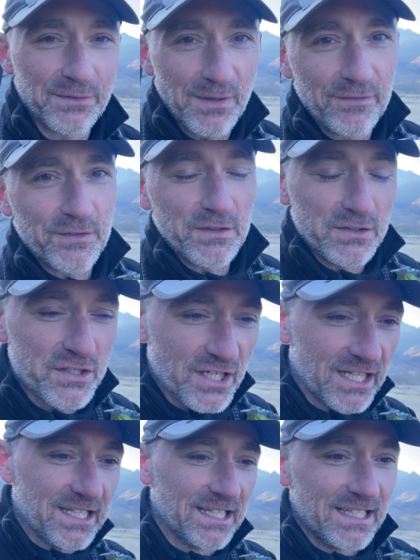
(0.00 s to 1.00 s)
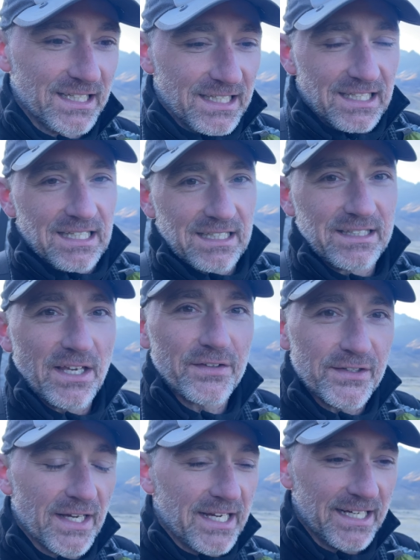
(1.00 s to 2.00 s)
refuge the
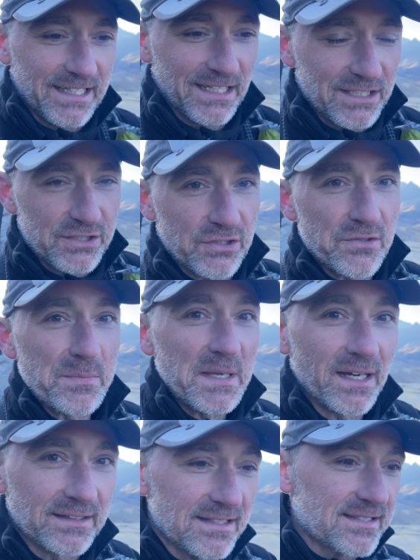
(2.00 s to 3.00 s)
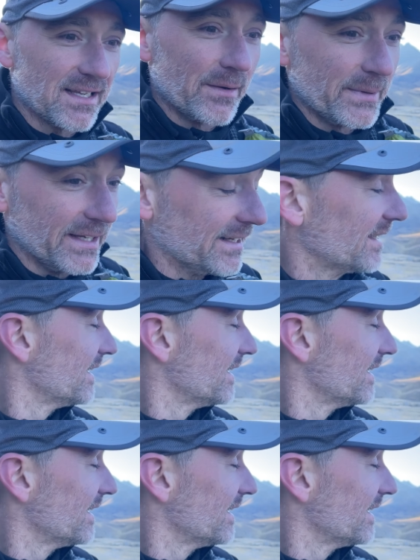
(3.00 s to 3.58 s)
other night should be on the summit